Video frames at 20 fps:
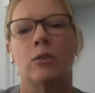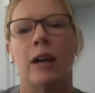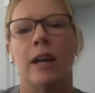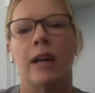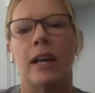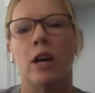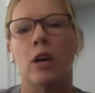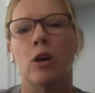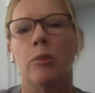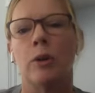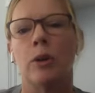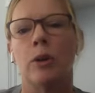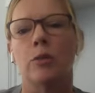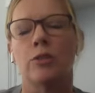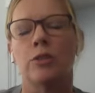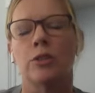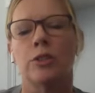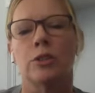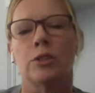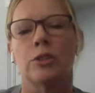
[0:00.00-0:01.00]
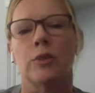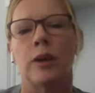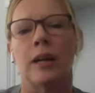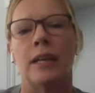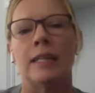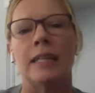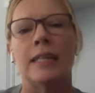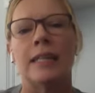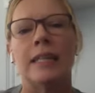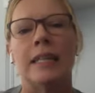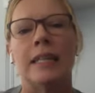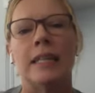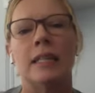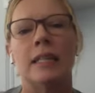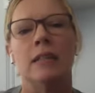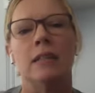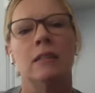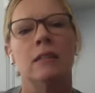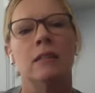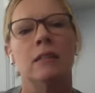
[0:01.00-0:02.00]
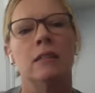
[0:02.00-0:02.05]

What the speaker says: right elbow to your right knee.